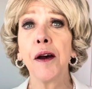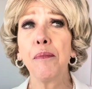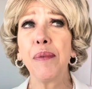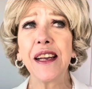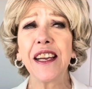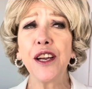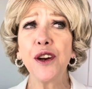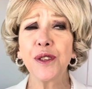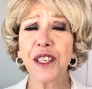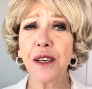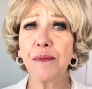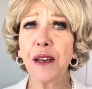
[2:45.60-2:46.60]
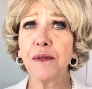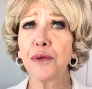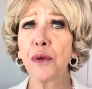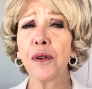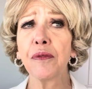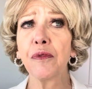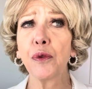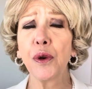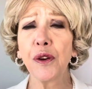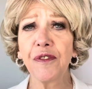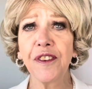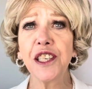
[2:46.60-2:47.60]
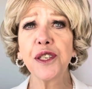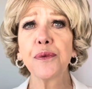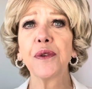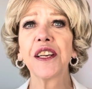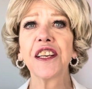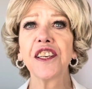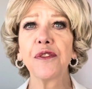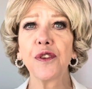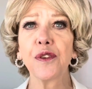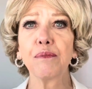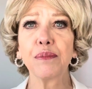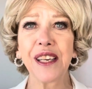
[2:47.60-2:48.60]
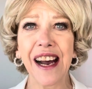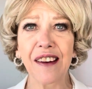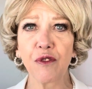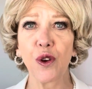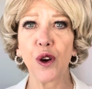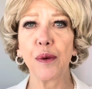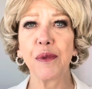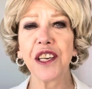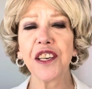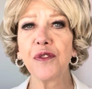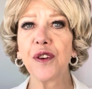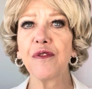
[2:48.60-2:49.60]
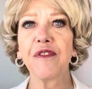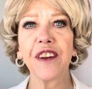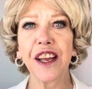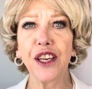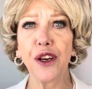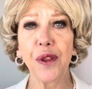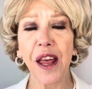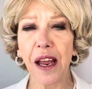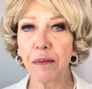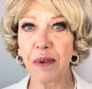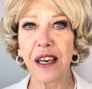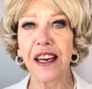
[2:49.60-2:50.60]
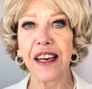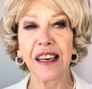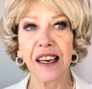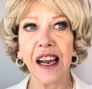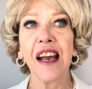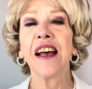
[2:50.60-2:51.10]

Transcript: But you know, sometimes we're we're faced with a different platform, a different venue, that being